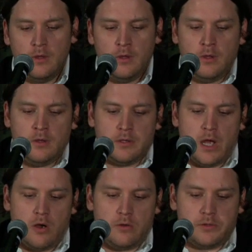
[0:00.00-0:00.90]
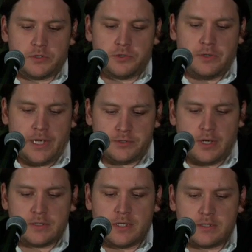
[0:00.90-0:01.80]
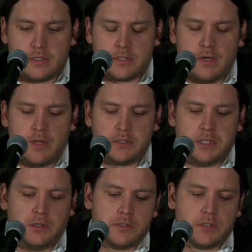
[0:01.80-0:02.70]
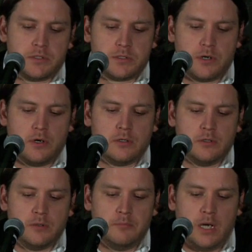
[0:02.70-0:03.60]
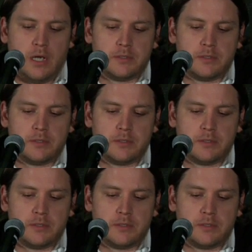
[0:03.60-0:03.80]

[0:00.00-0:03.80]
Now, the true nature, as I said, of that tale is uncertain, but